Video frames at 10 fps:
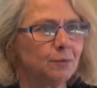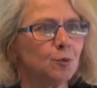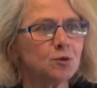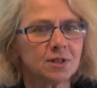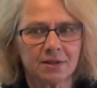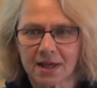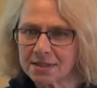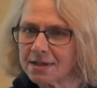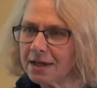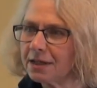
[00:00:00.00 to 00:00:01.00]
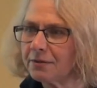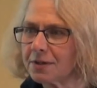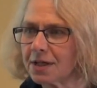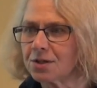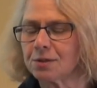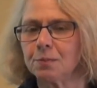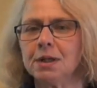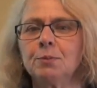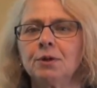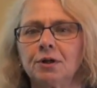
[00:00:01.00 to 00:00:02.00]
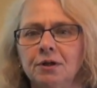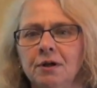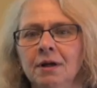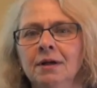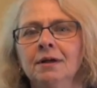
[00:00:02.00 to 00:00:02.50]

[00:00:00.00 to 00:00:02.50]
Mostly that's negative attention. People are